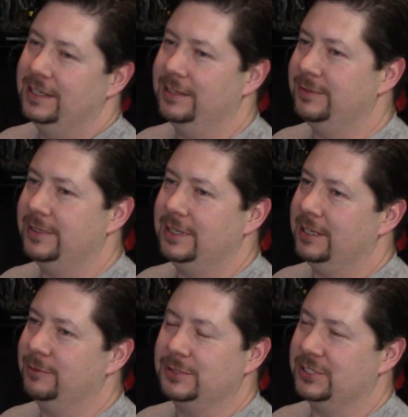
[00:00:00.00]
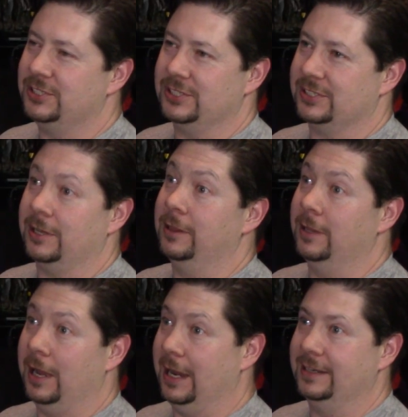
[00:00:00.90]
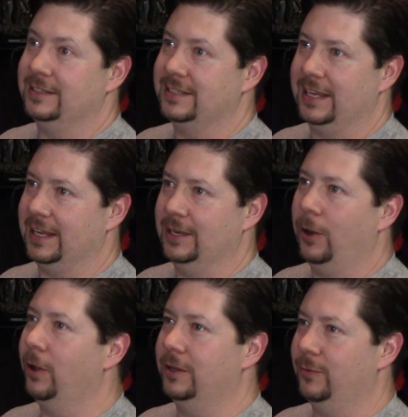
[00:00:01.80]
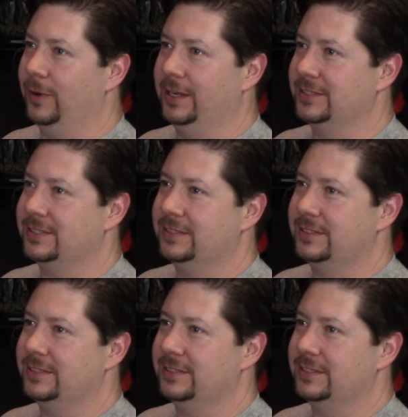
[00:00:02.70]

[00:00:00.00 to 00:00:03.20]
It was just a lot to take in all at once.